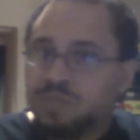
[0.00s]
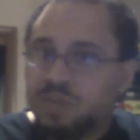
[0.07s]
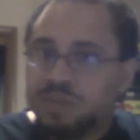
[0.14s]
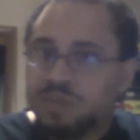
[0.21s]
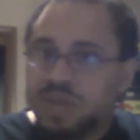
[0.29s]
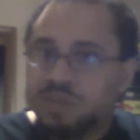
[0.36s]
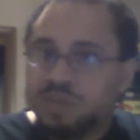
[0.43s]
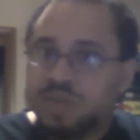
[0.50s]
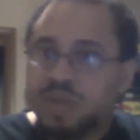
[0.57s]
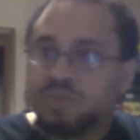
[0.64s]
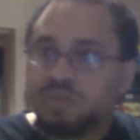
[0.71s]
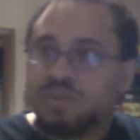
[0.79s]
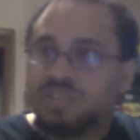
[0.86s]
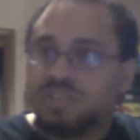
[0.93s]
i mean
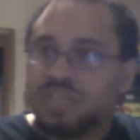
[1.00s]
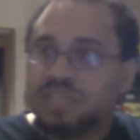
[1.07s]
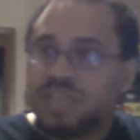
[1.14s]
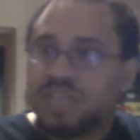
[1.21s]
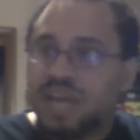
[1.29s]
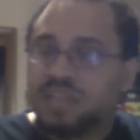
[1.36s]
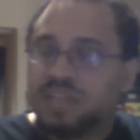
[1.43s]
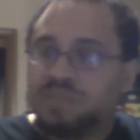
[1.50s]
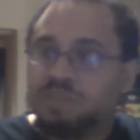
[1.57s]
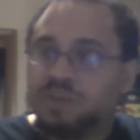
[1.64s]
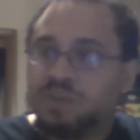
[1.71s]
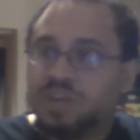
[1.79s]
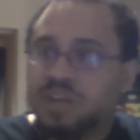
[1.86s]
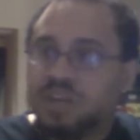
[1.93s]
eminem wasn't exactly a
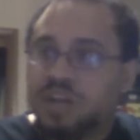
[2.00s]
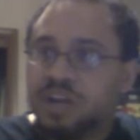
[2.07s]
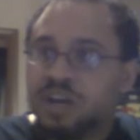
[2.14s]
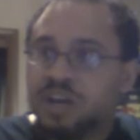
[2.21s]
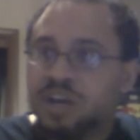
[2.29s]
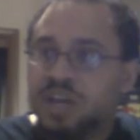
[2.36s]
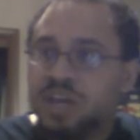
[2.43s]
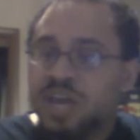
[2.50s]
millionaire